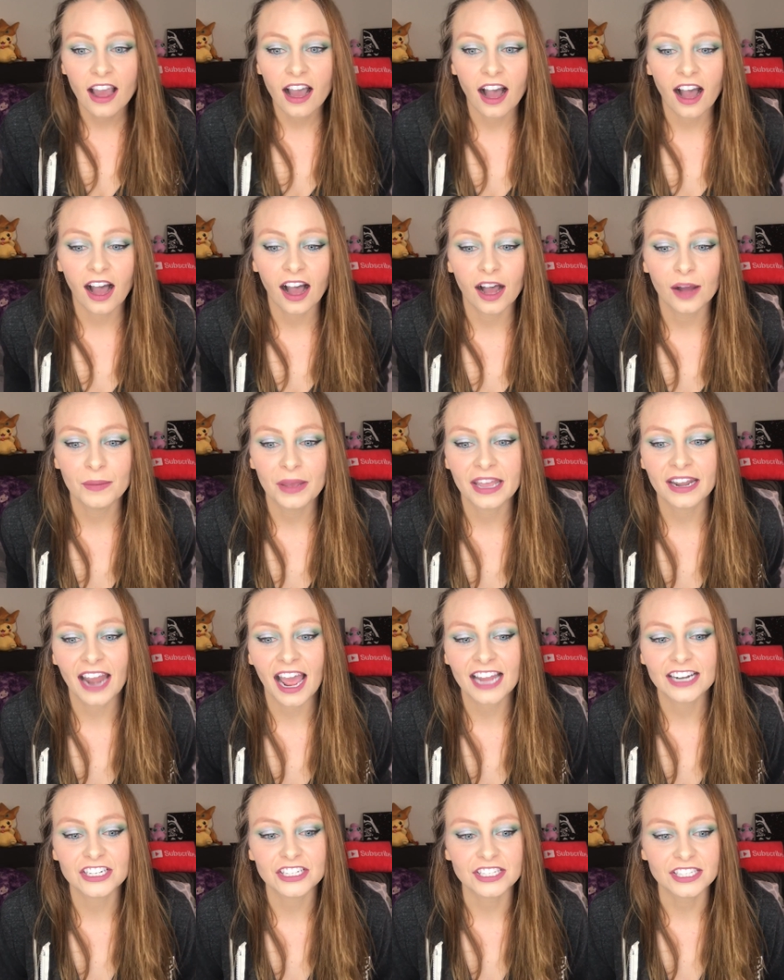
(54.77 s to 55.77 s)
Um, and
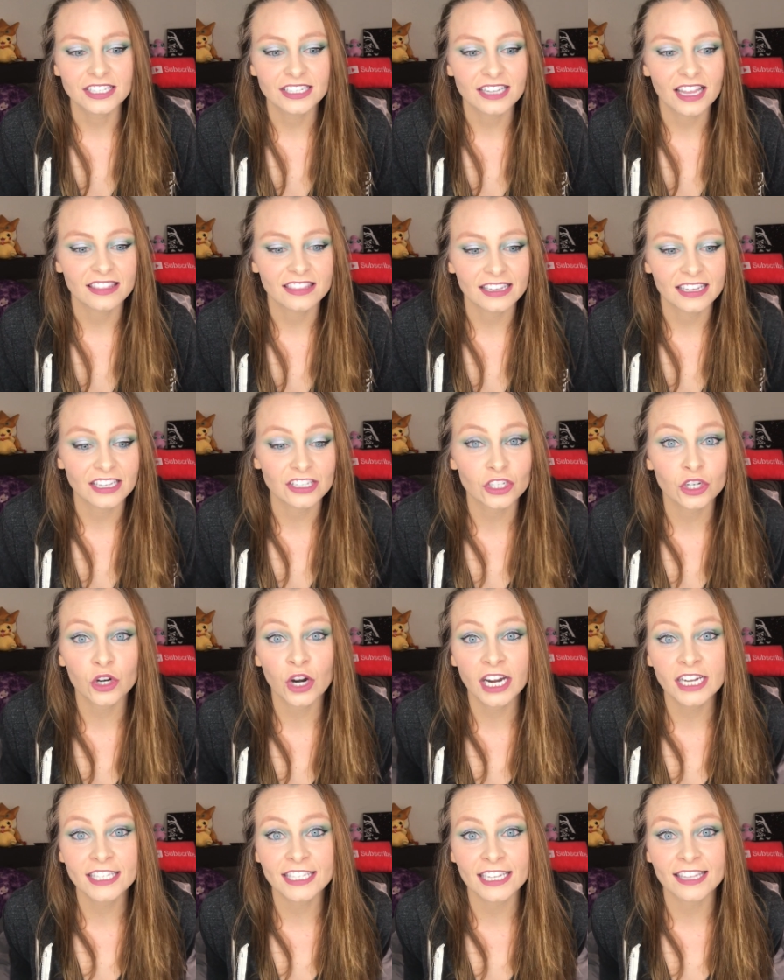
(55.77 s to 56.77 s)
I just, I think it's
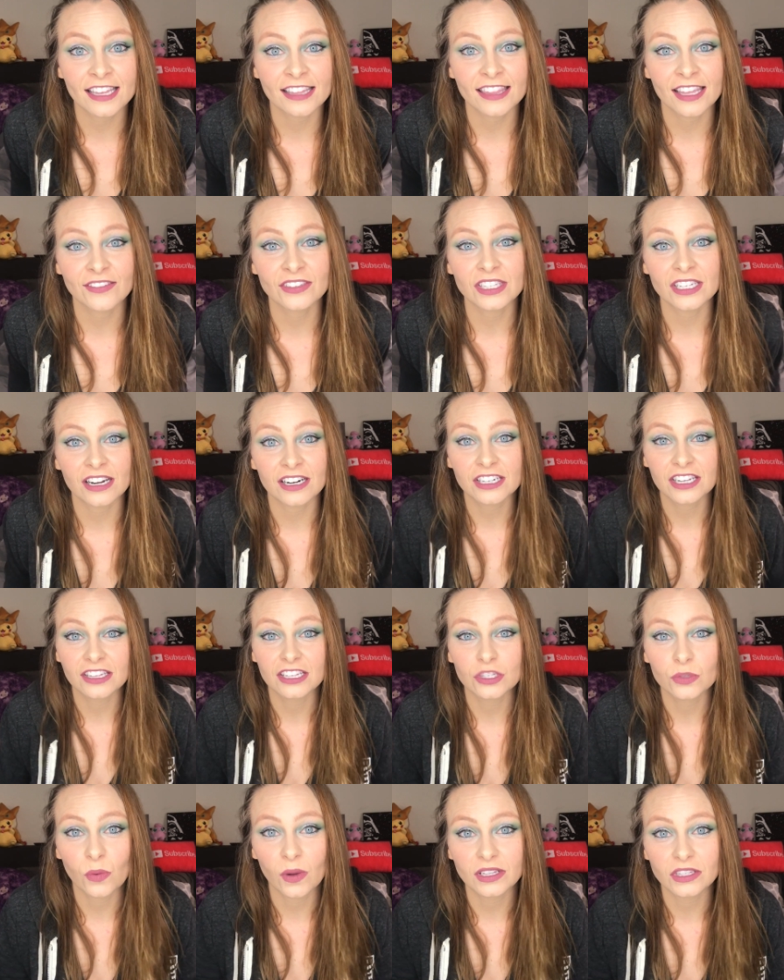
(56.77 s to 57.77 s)
crazy that they've stuck to
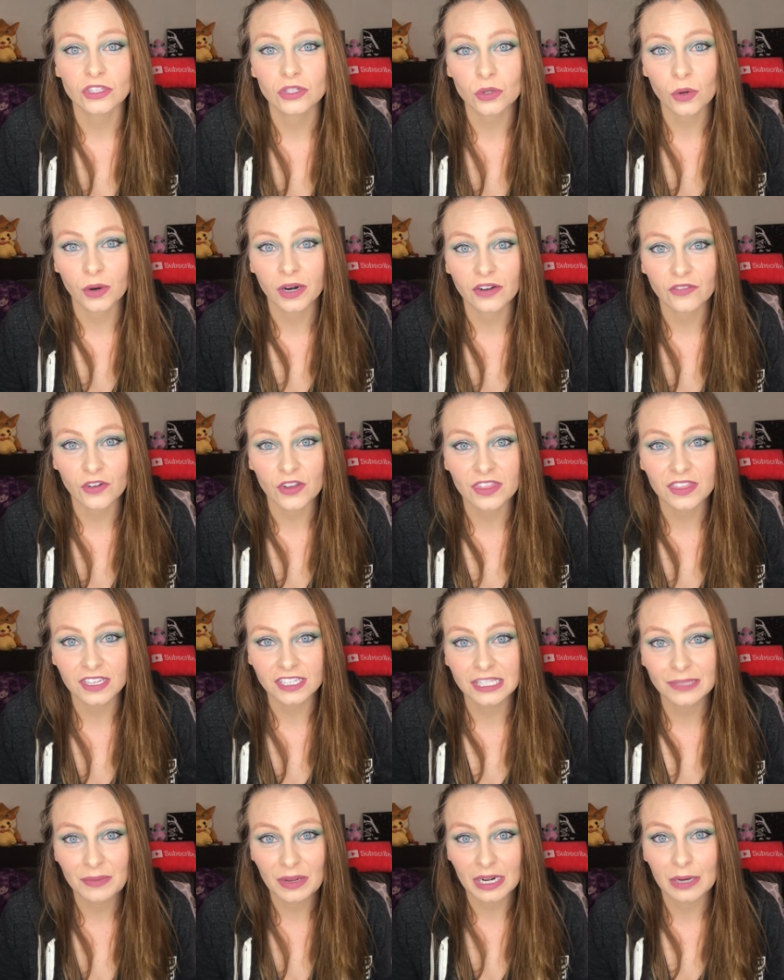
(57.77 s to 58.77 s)
this one story for
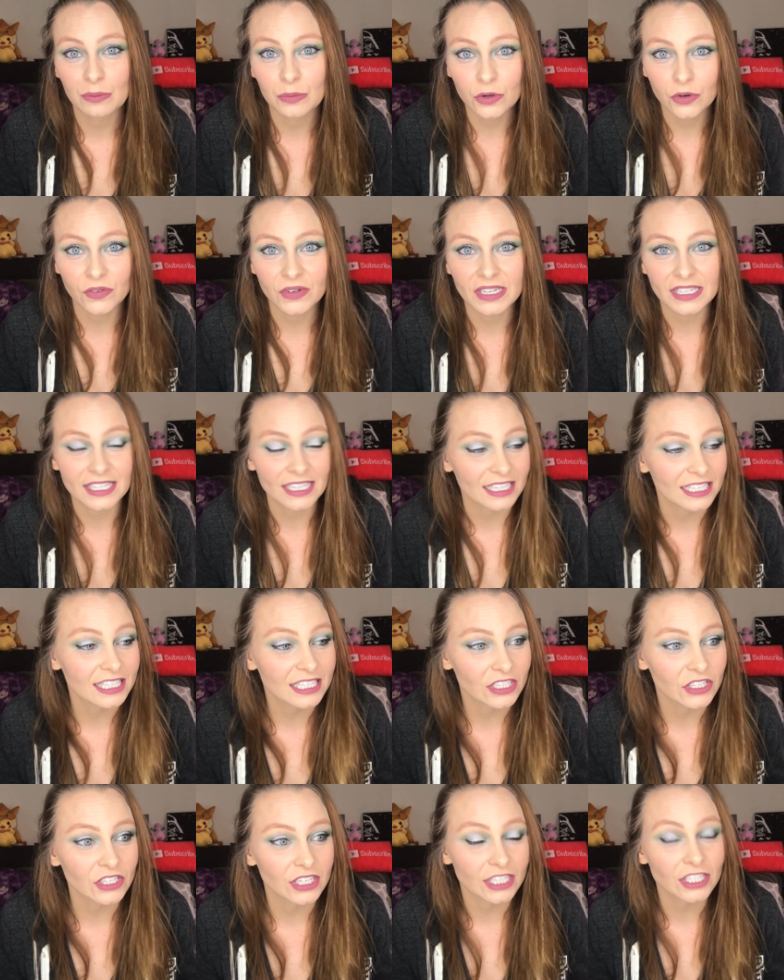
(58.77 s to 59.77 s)
this many movies and it
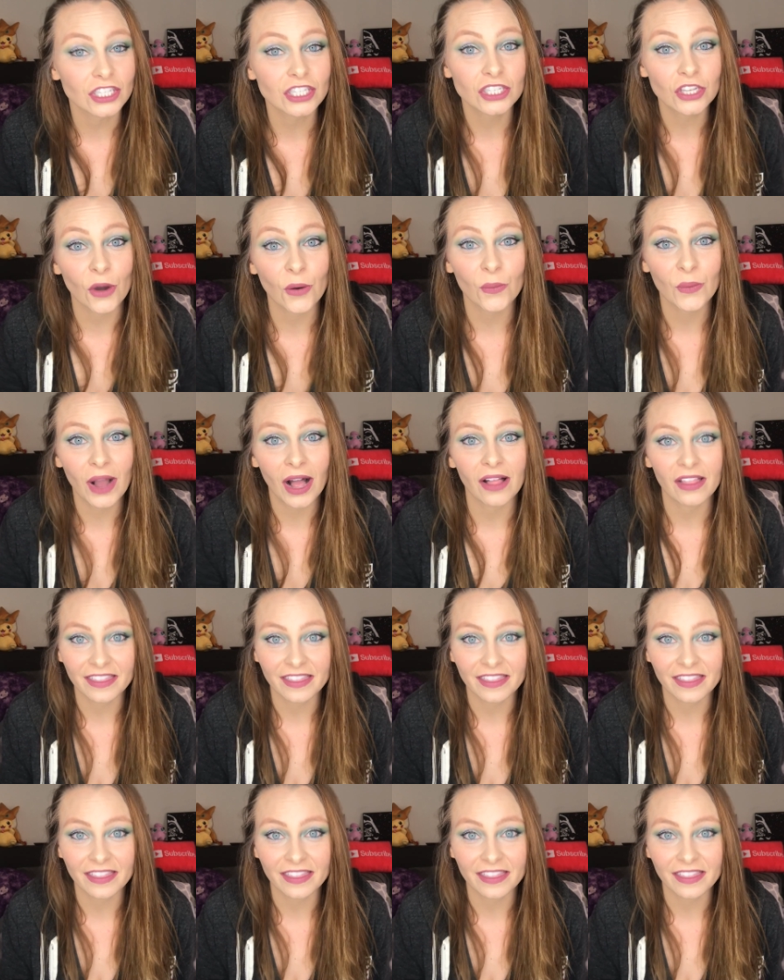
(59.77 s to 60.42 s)
still does so well.